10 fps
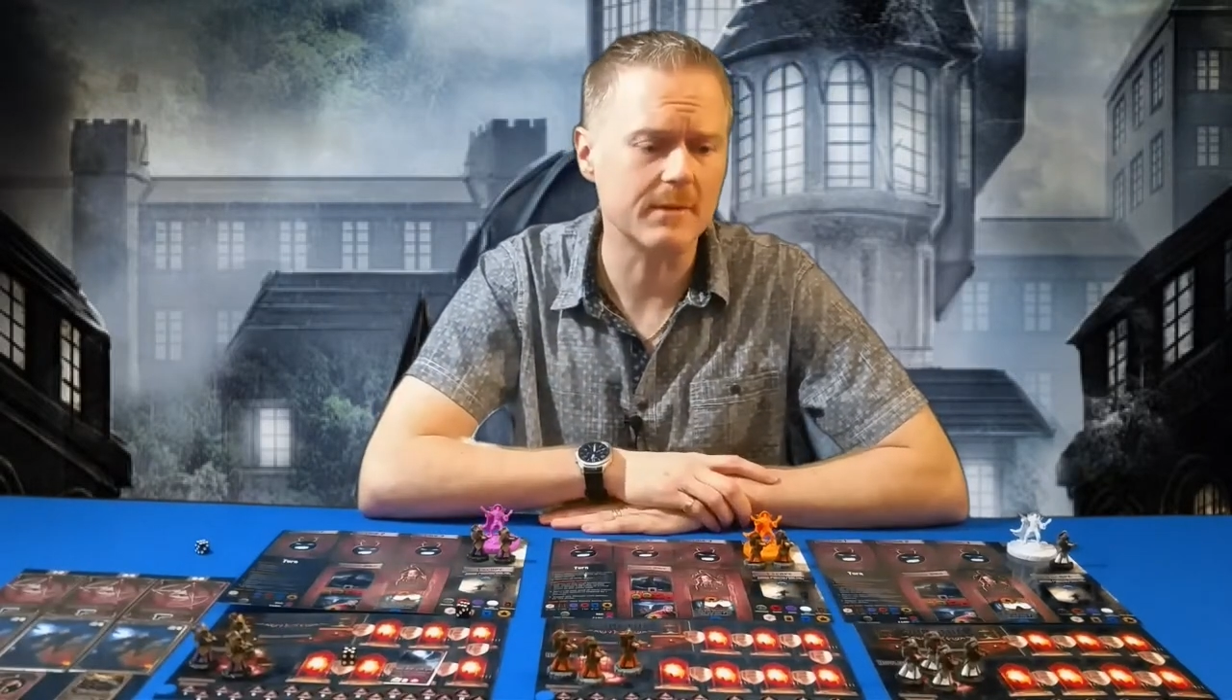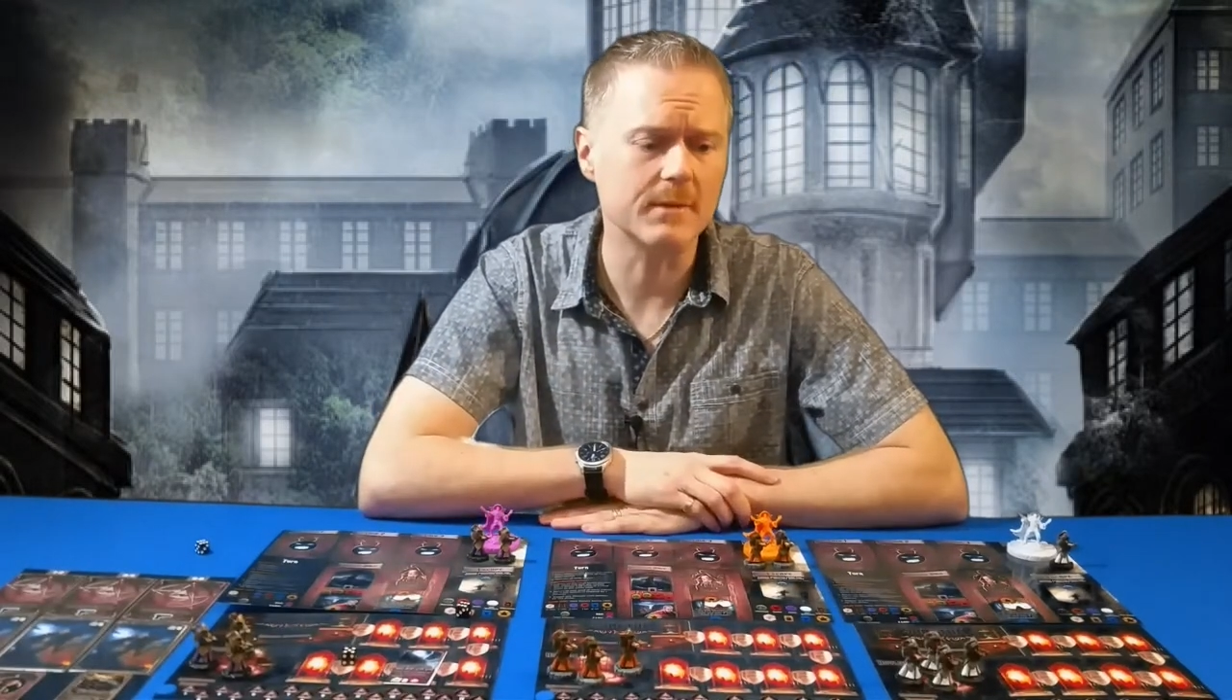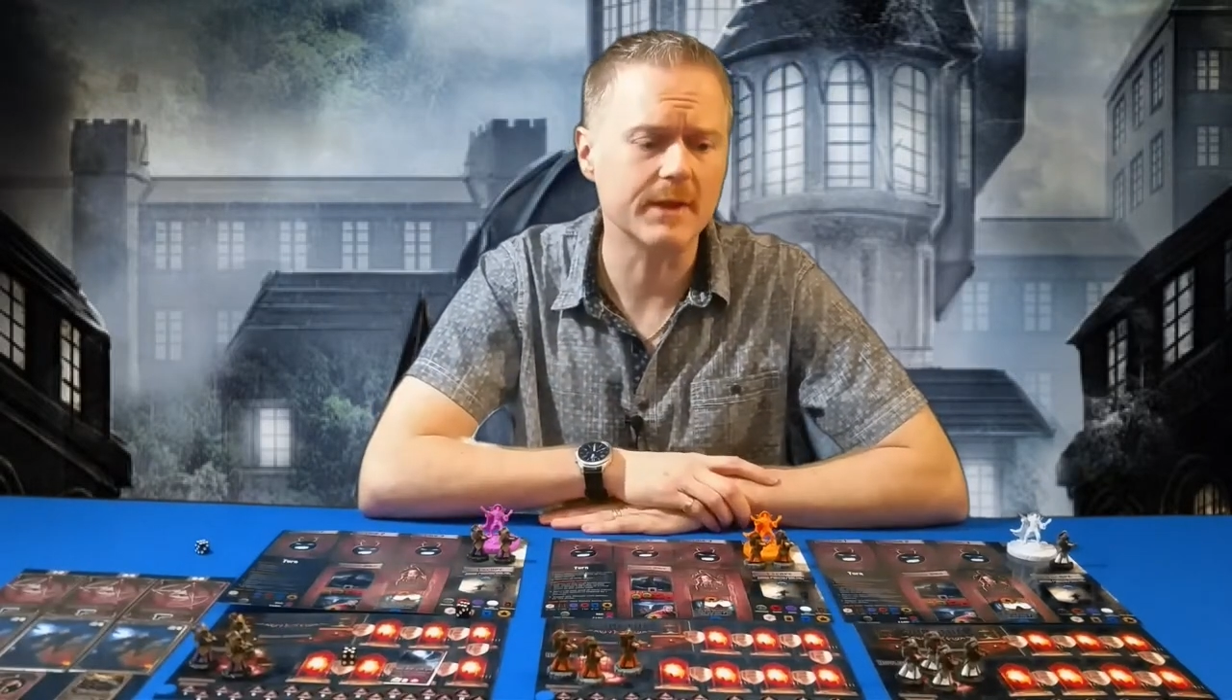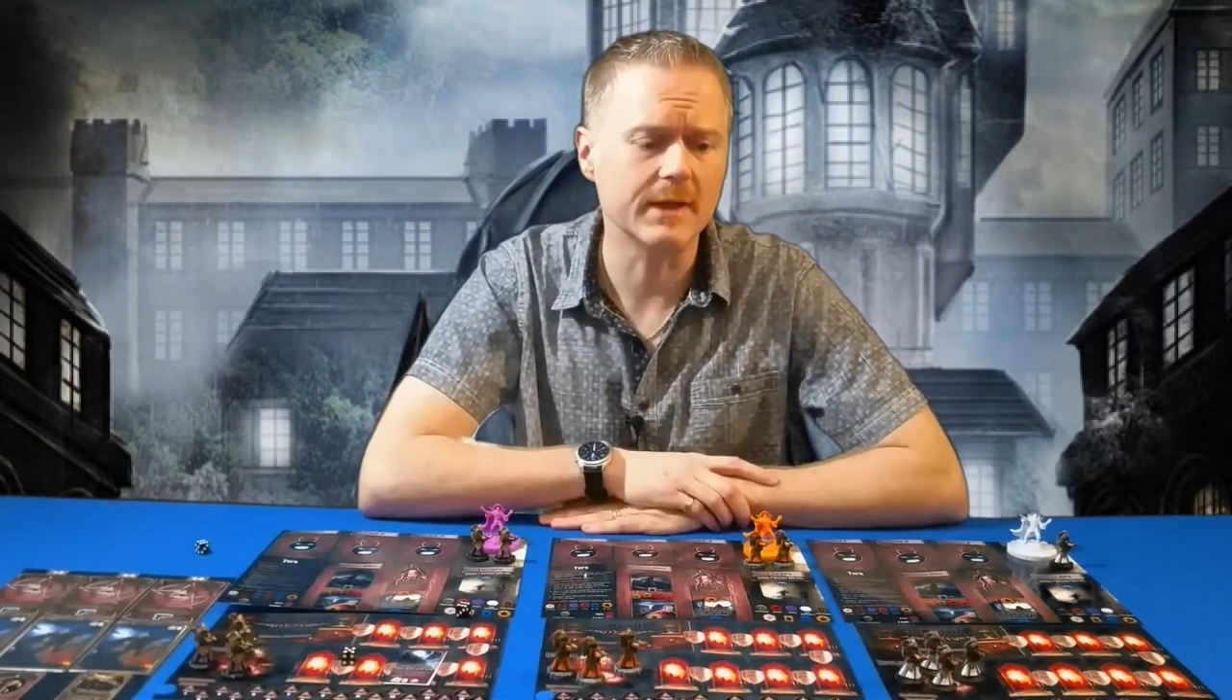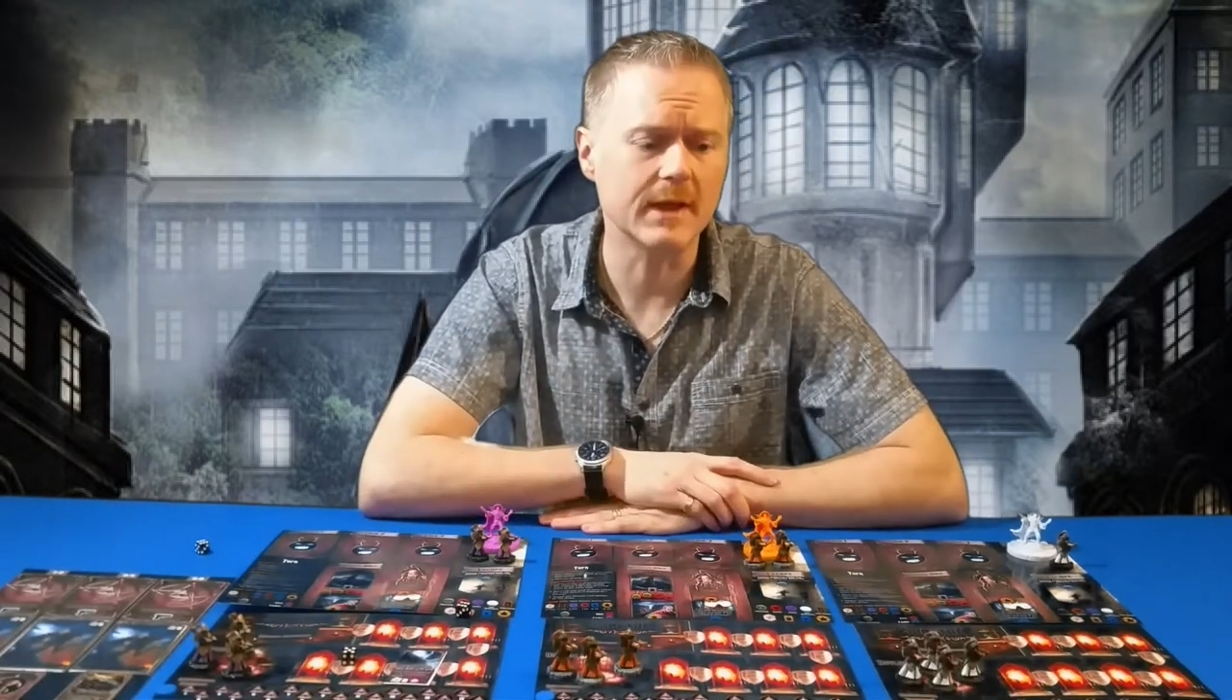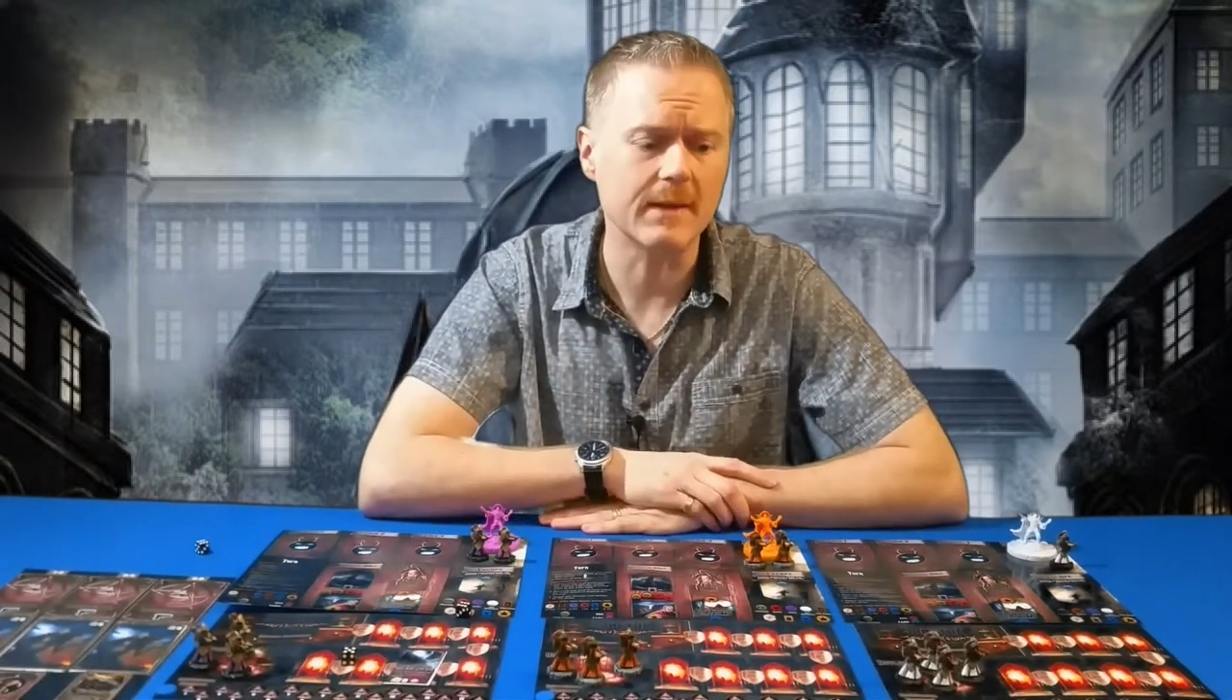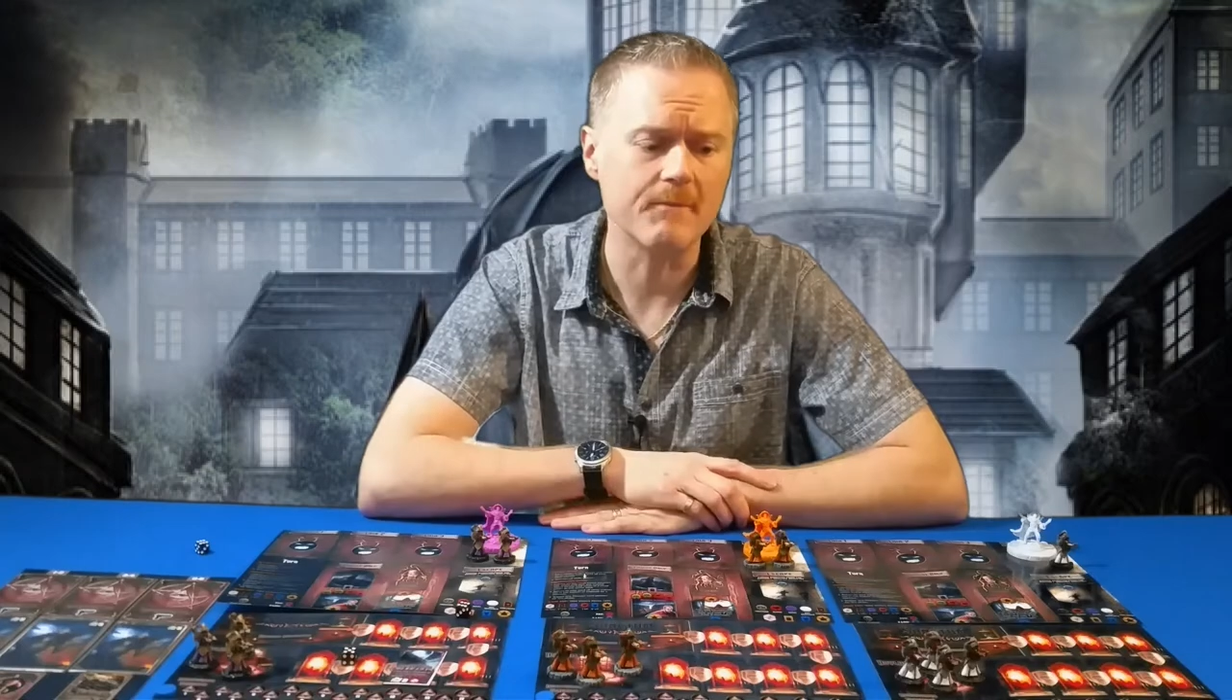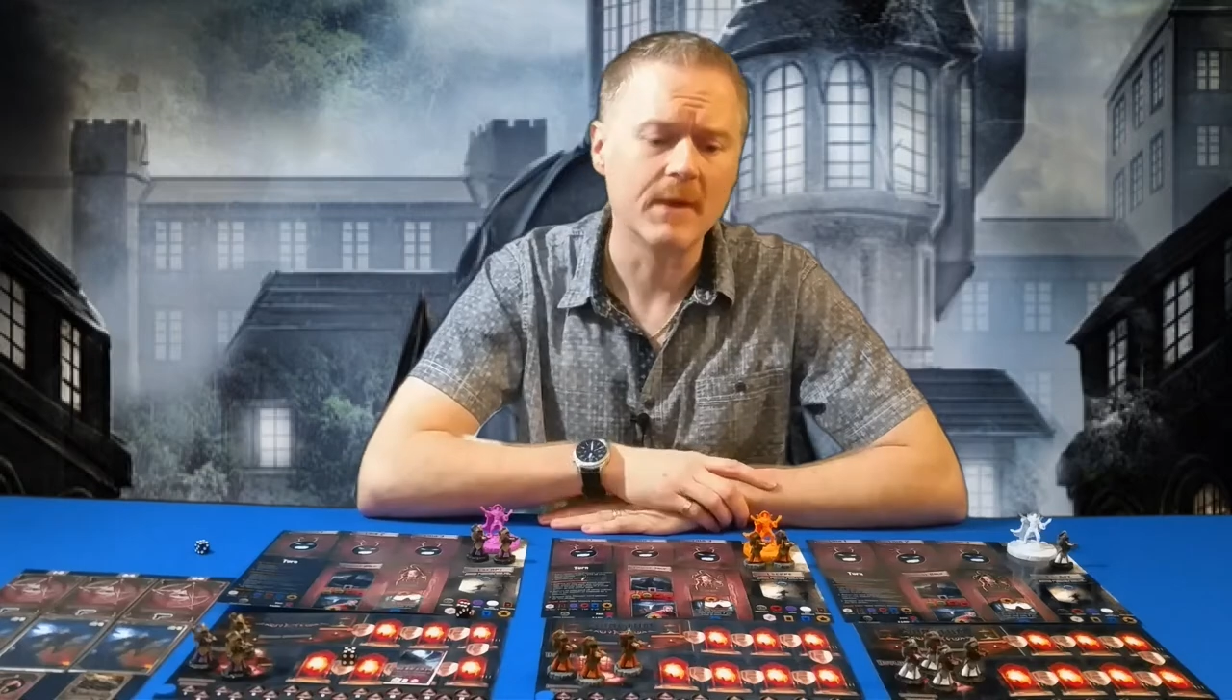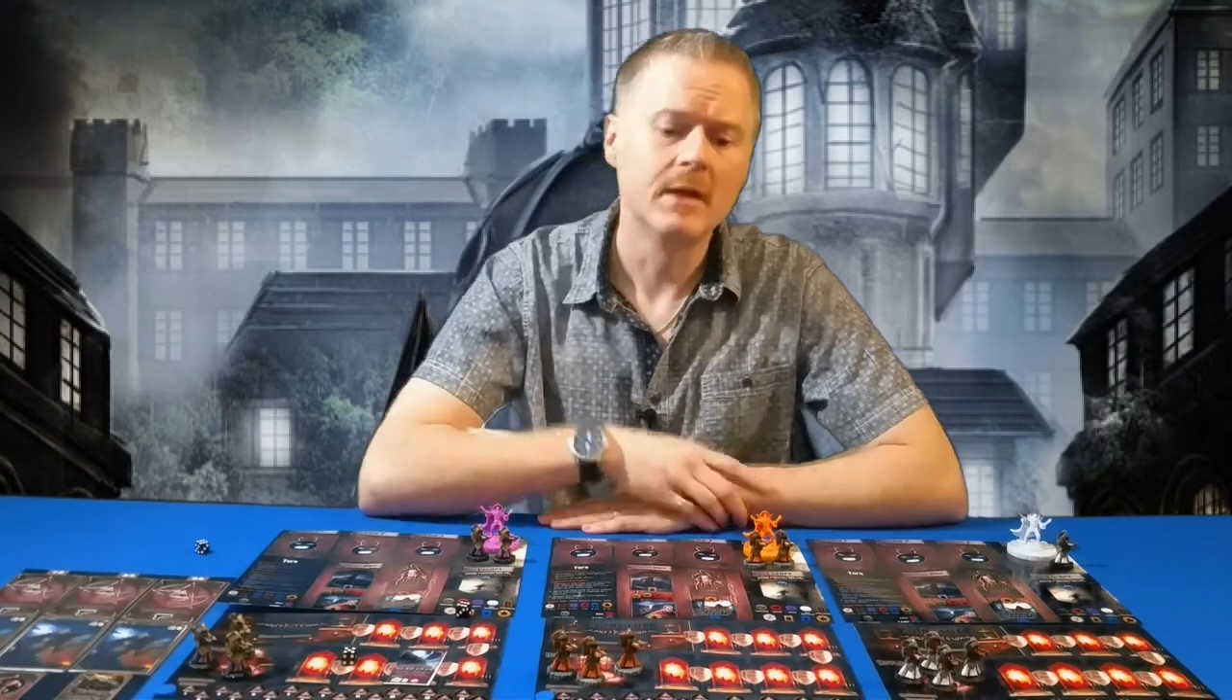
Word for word: you play the game.